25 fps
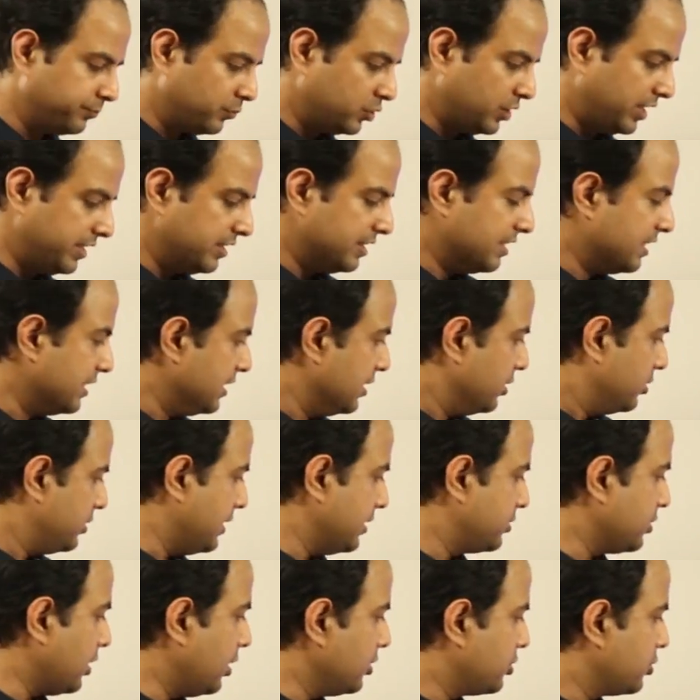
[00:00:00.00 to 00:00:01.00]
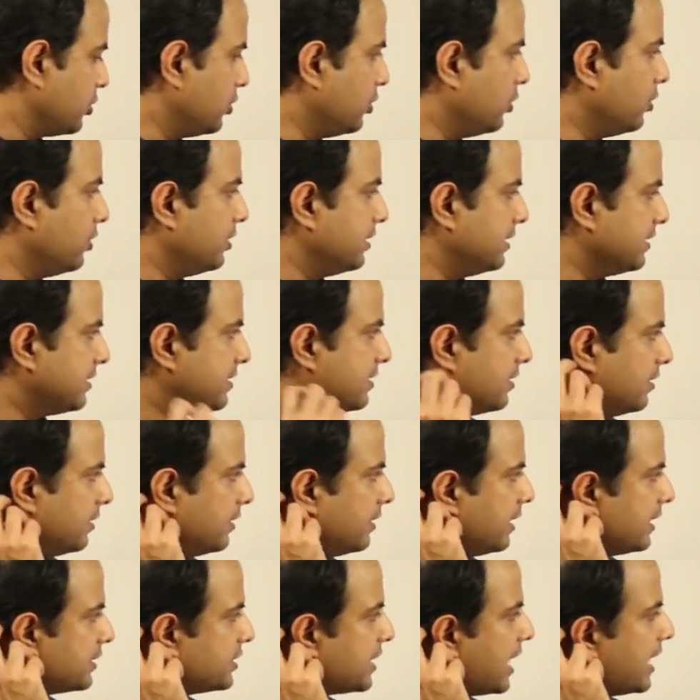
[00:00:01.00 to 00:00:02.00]
Right. So that's also
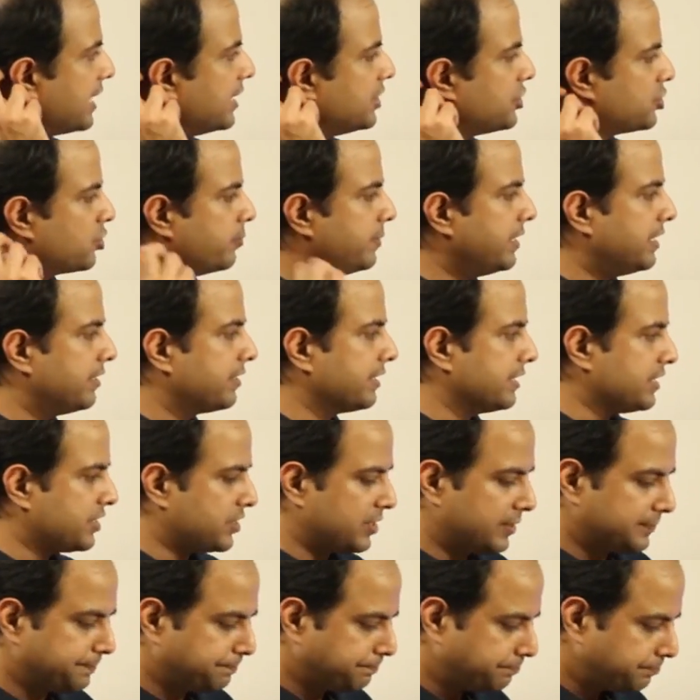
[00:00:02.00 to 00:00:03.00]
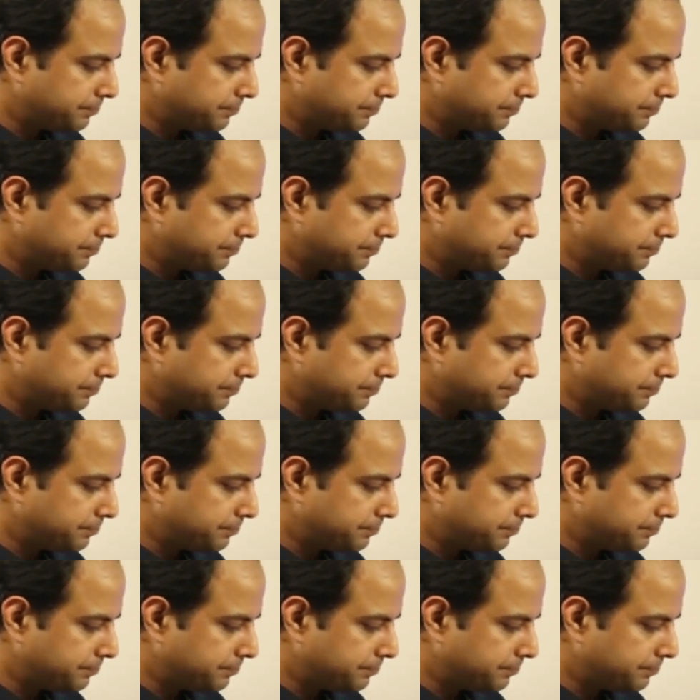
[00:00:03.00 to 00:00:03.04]
a challenge to be addressed.